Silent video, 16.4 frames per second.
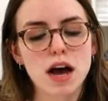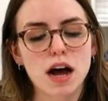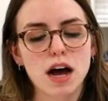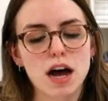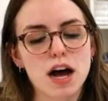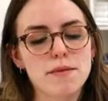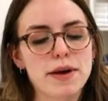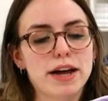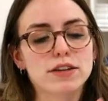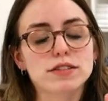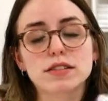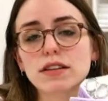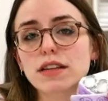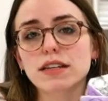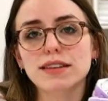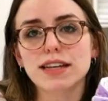Um, I also
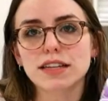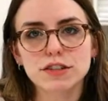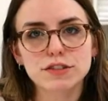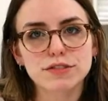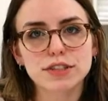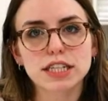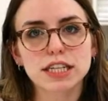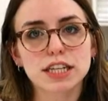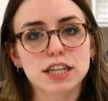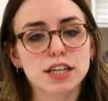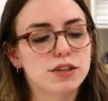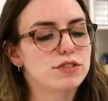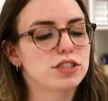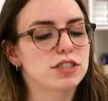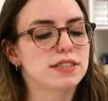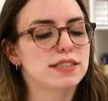think they look really
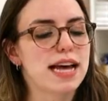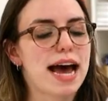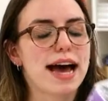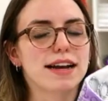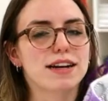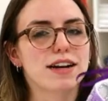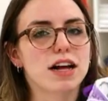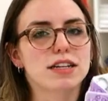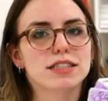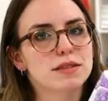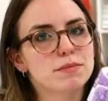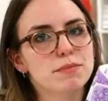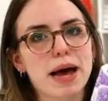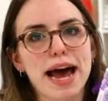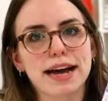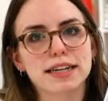cute just added on to
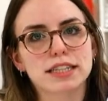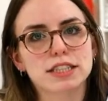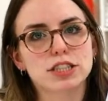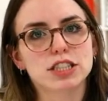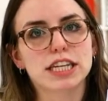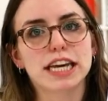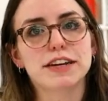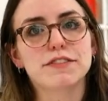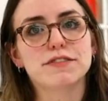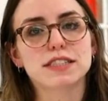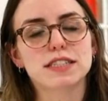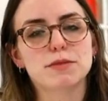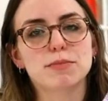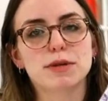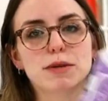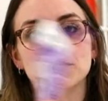packaged gifts
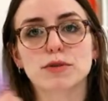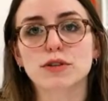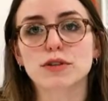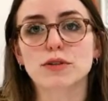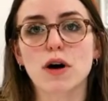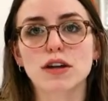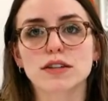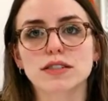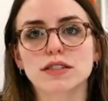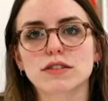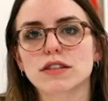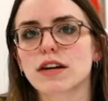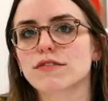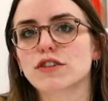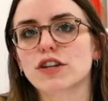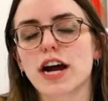to people who also
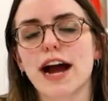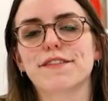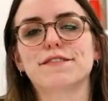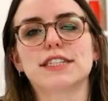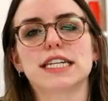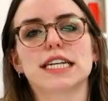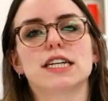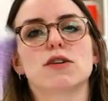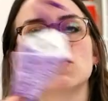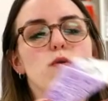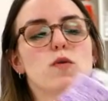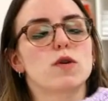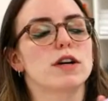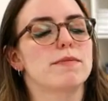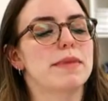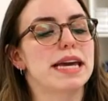love crafting
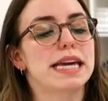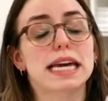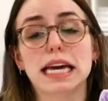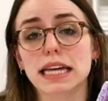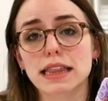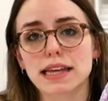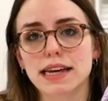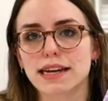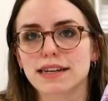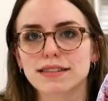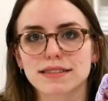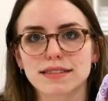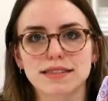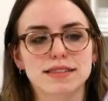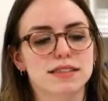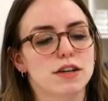or making
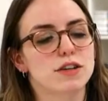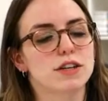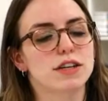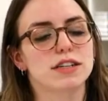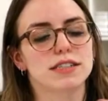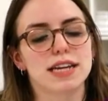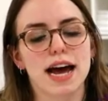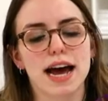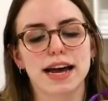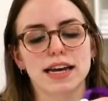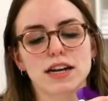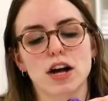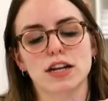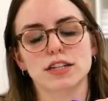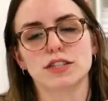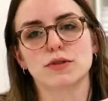things. So you could tie it
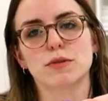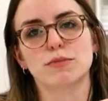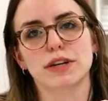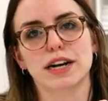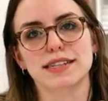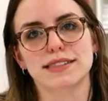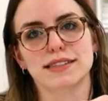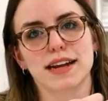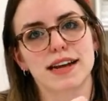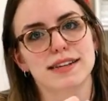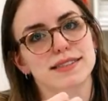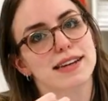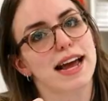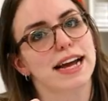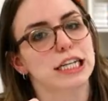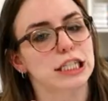onto a present as
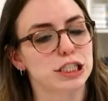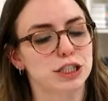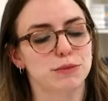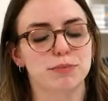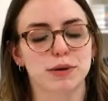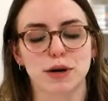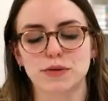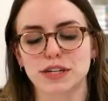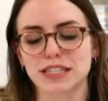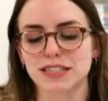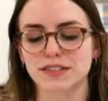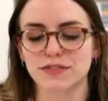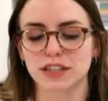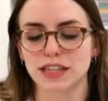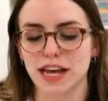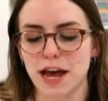an extra bonus
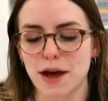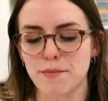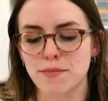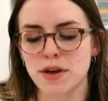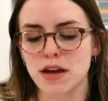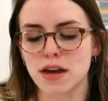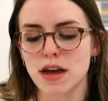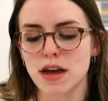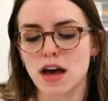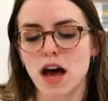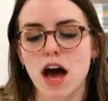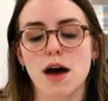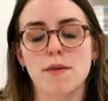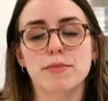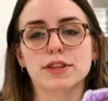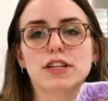for them.
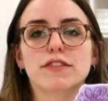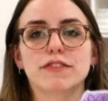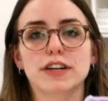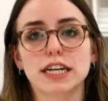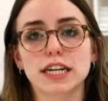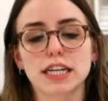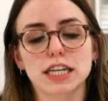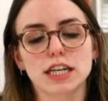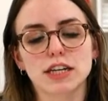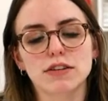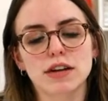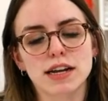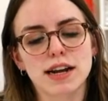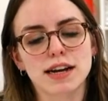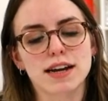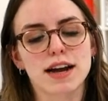Um, but they're very cute
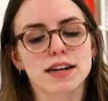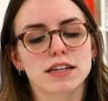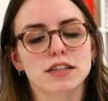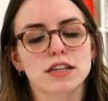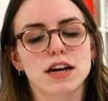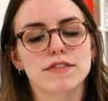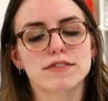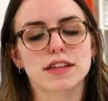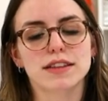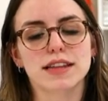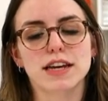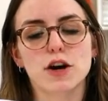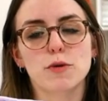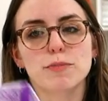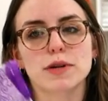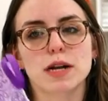and I kind of love that they
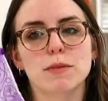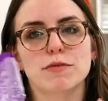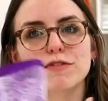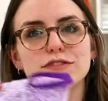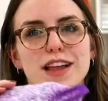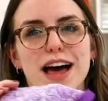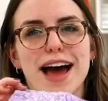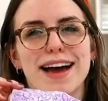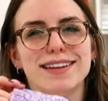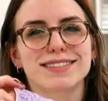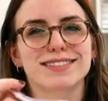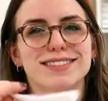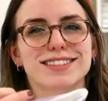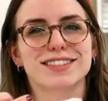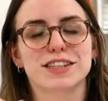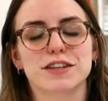open up flat
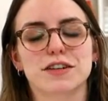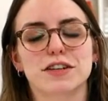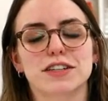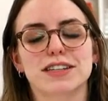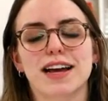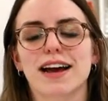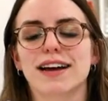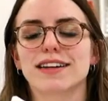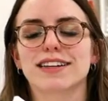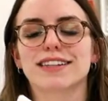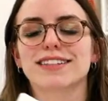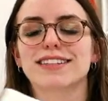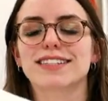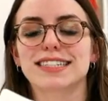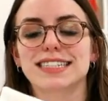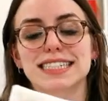so you could kind
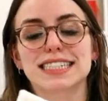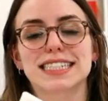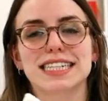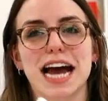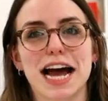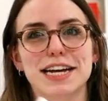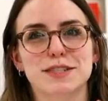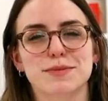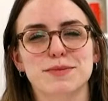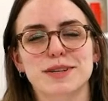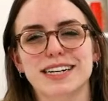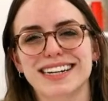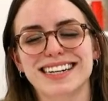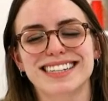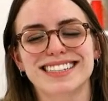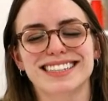of disguise what
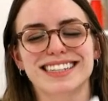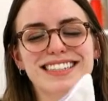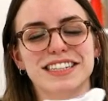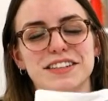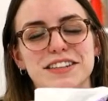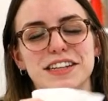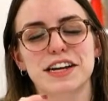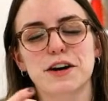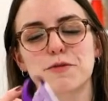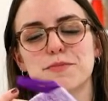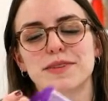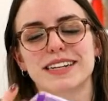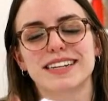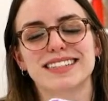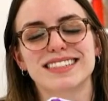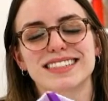it is until they open
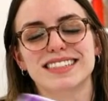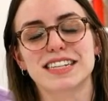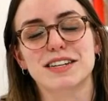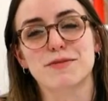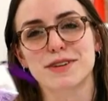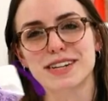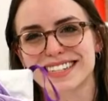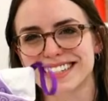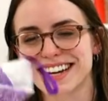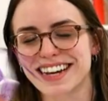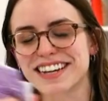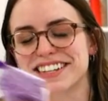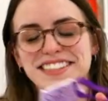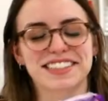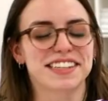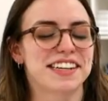it and see what it
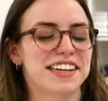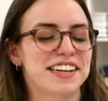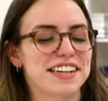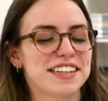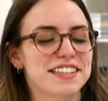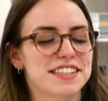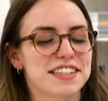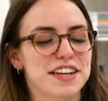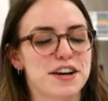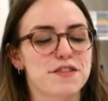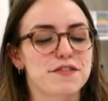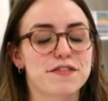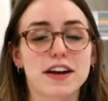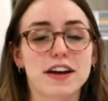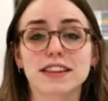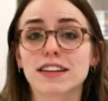does. So
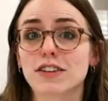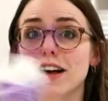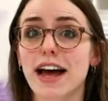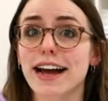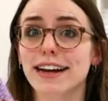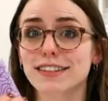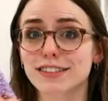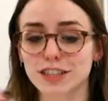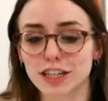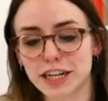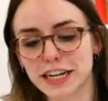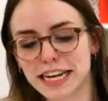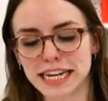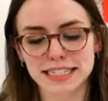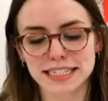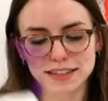fun little extra
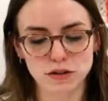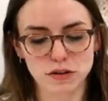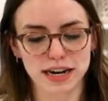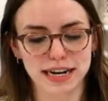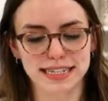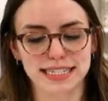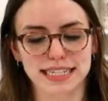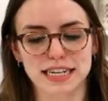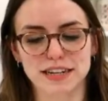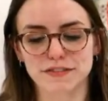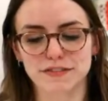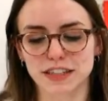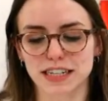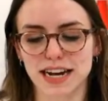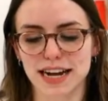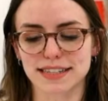hint or idea for
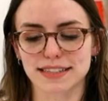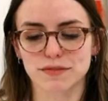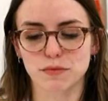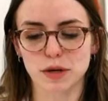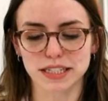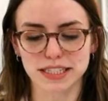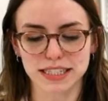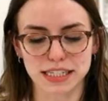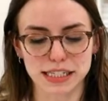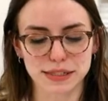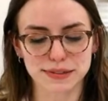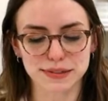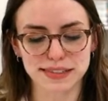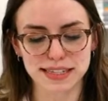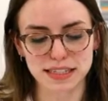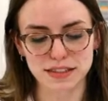you guys of what to
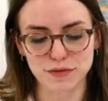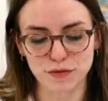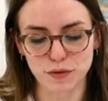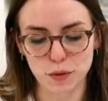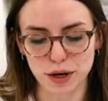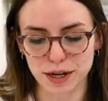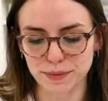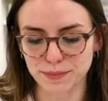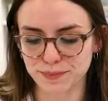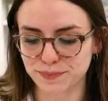use these for.